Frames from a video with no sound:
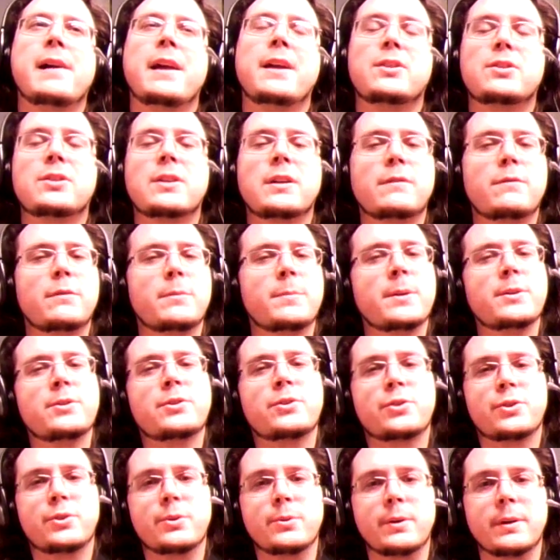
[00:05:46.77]
It's
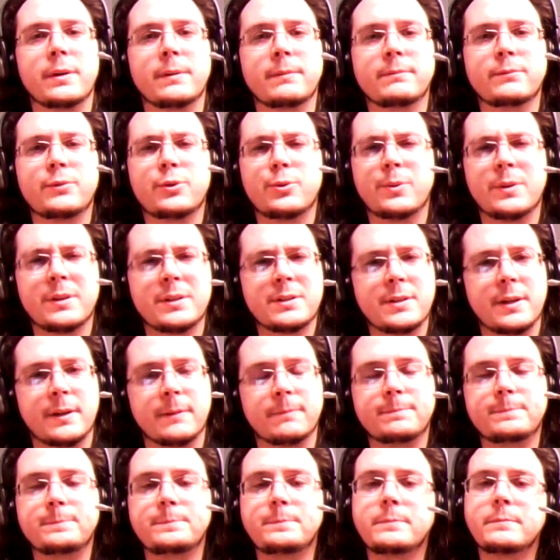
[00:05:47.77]
cover-based shooting, to an
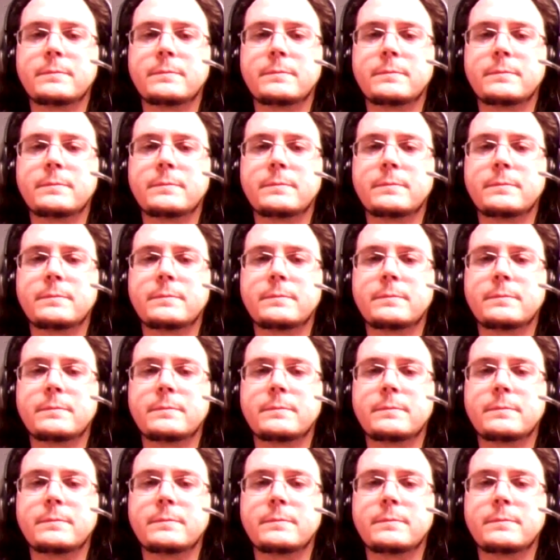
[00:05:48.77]
extent,